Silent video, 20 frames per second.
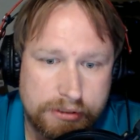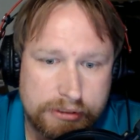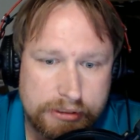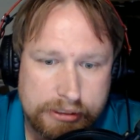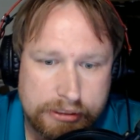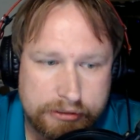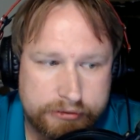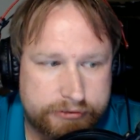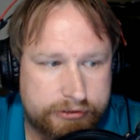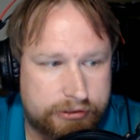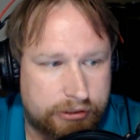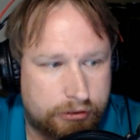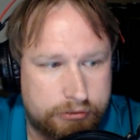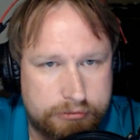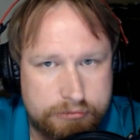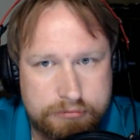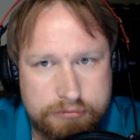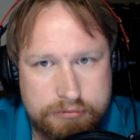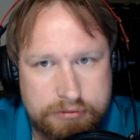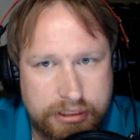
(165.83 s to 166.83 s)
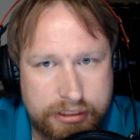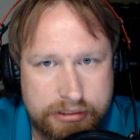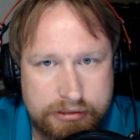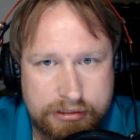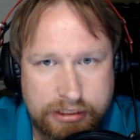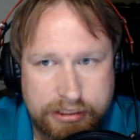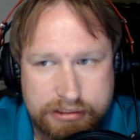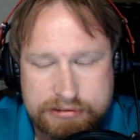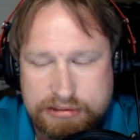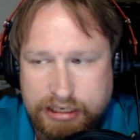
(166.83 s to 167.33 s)
certain things,
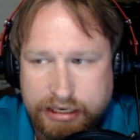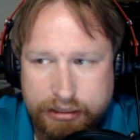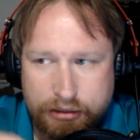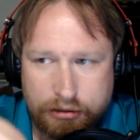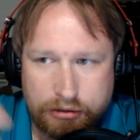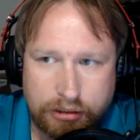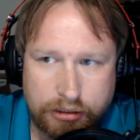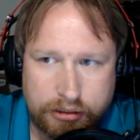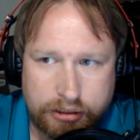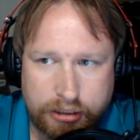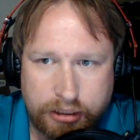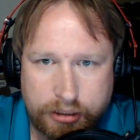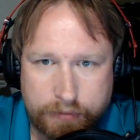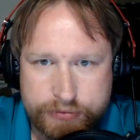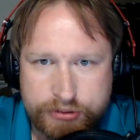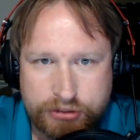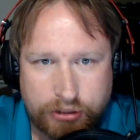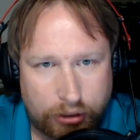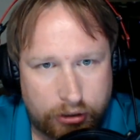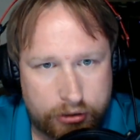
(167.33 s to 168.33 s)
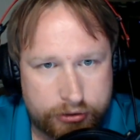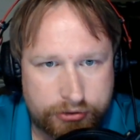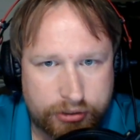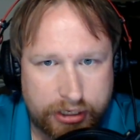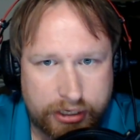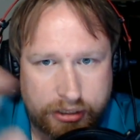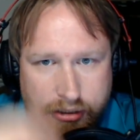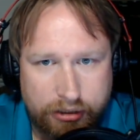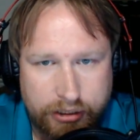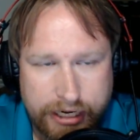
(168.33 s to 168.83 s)
let's say you're looking up Star
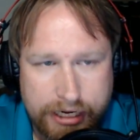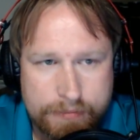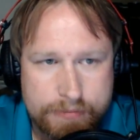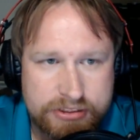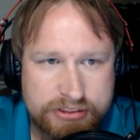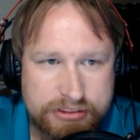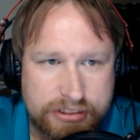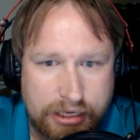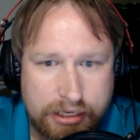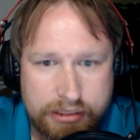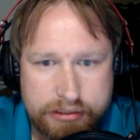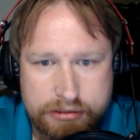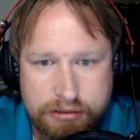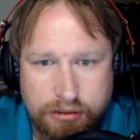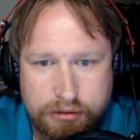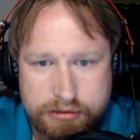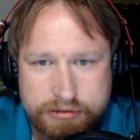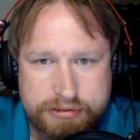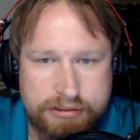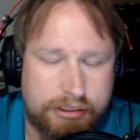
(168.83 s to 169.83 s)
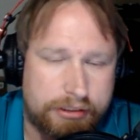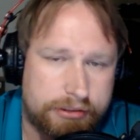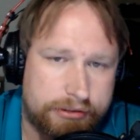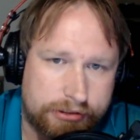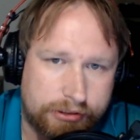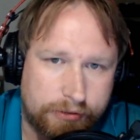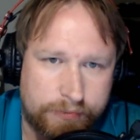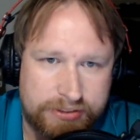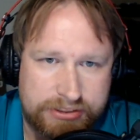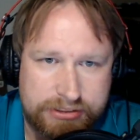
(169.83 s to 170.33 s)
Trek on Amazon, and all of a sudden you're
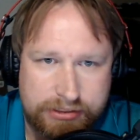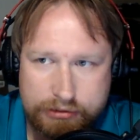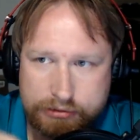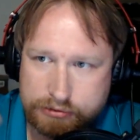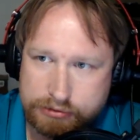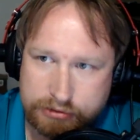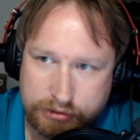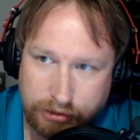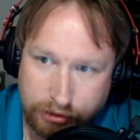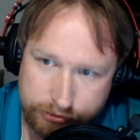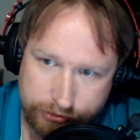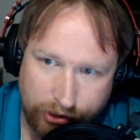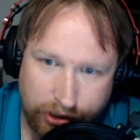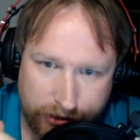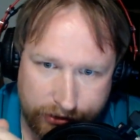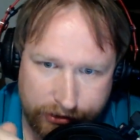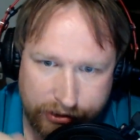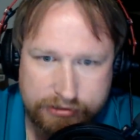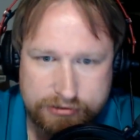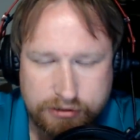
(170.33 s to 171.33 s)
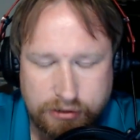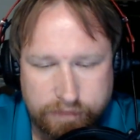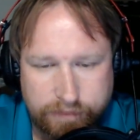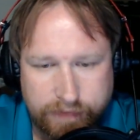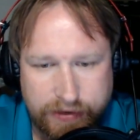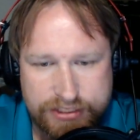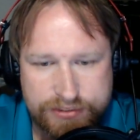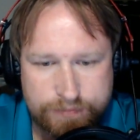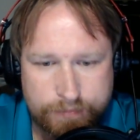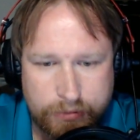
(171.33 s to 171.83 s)
going to be seeing Star Trek things on
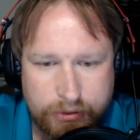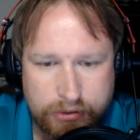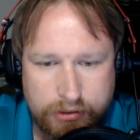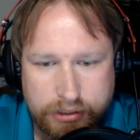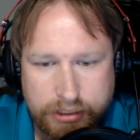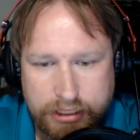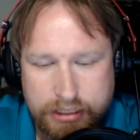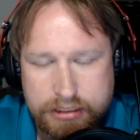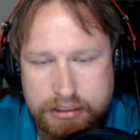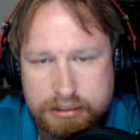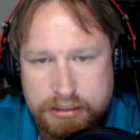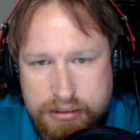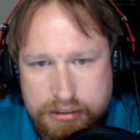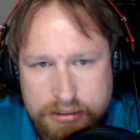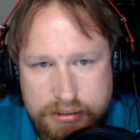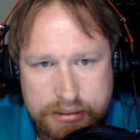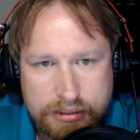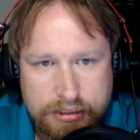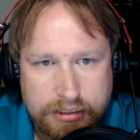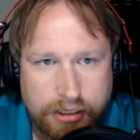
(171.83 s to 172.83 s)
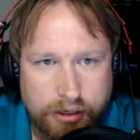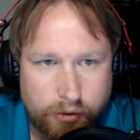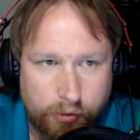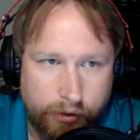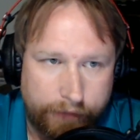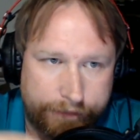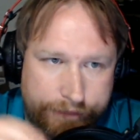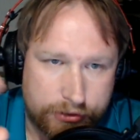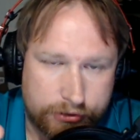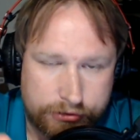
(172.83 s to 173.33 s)
Facebook,
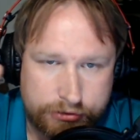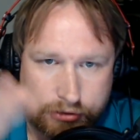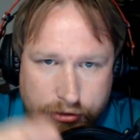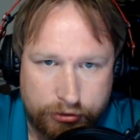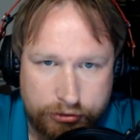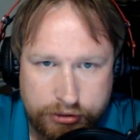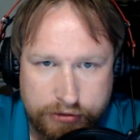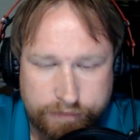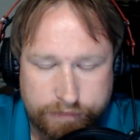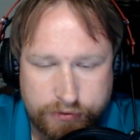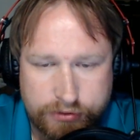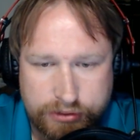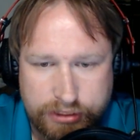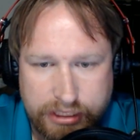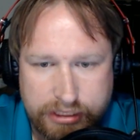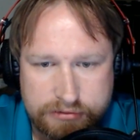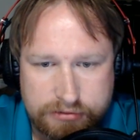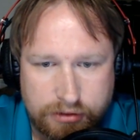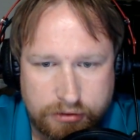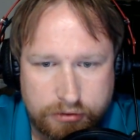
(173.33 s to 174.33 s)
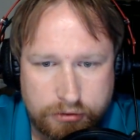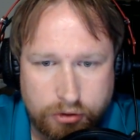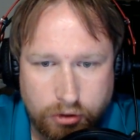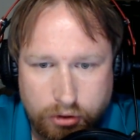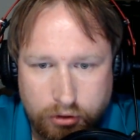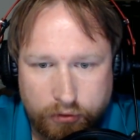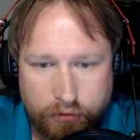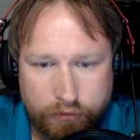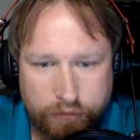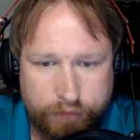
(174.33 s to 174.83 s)
or if you're searching for things on
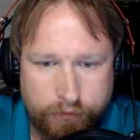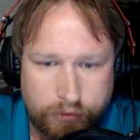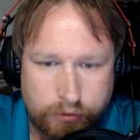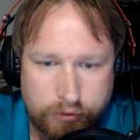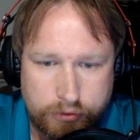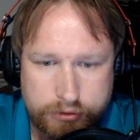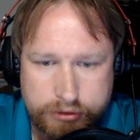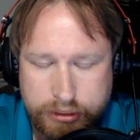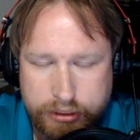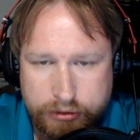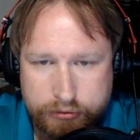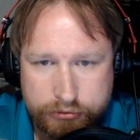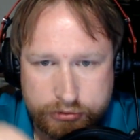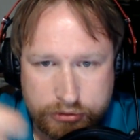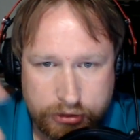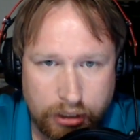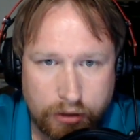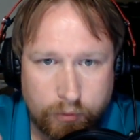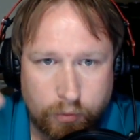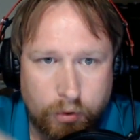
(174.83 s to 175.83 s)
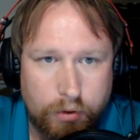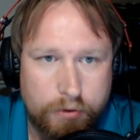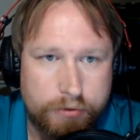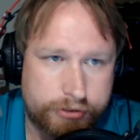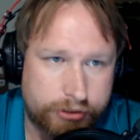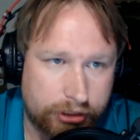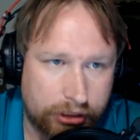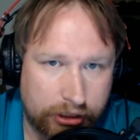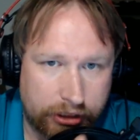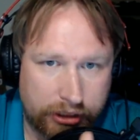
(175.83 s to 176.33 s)
Google for, Star Wars,
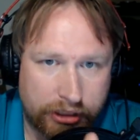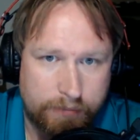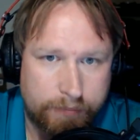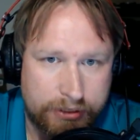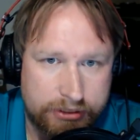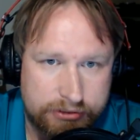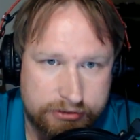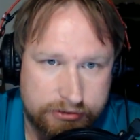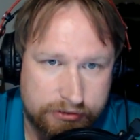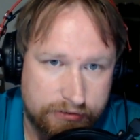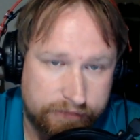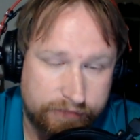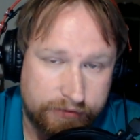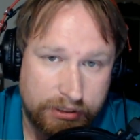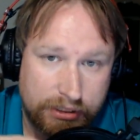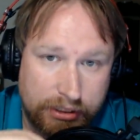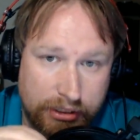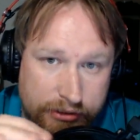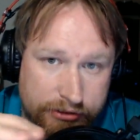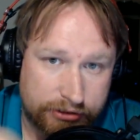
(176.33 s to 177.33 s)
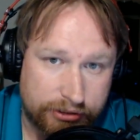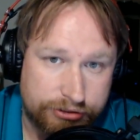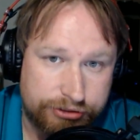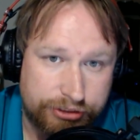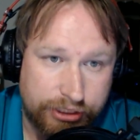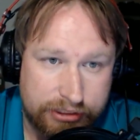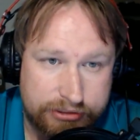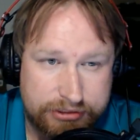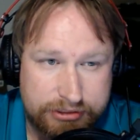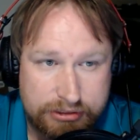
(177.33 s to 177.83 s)
you're going to get a bunch of
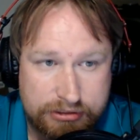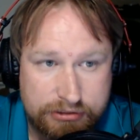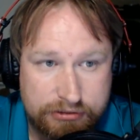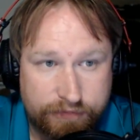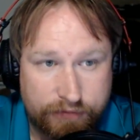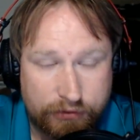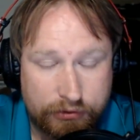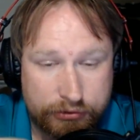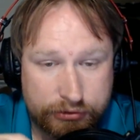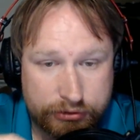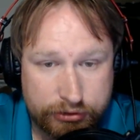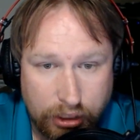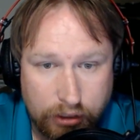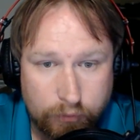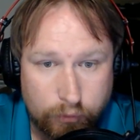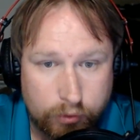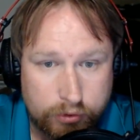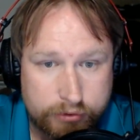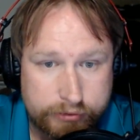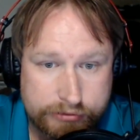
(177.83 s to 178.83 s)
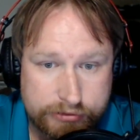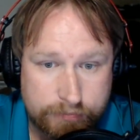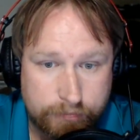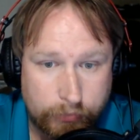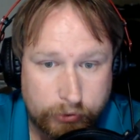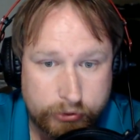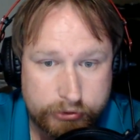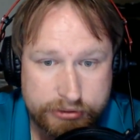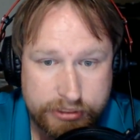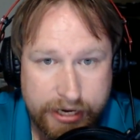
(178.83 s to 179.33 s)
suggestions for Star Wars
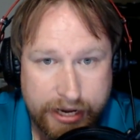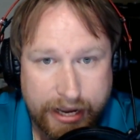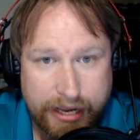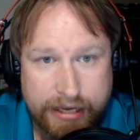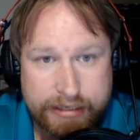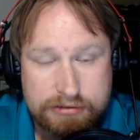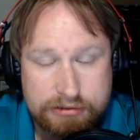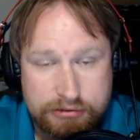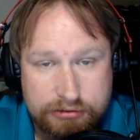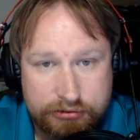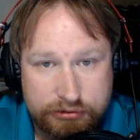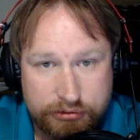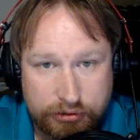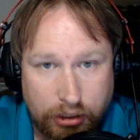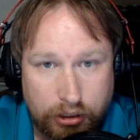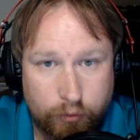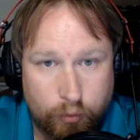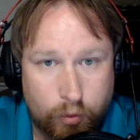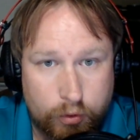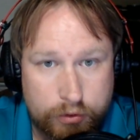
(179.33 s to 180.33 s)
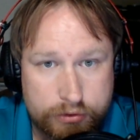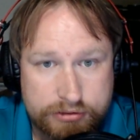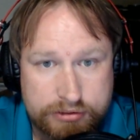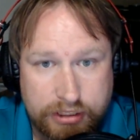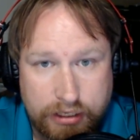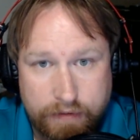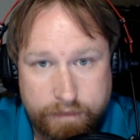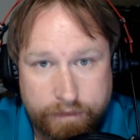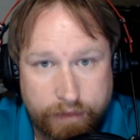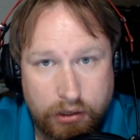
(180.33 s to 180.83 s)
merchandise and Star Wars
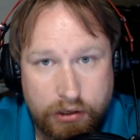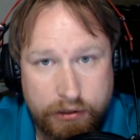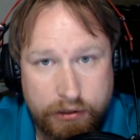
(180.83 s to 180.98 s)
stuff on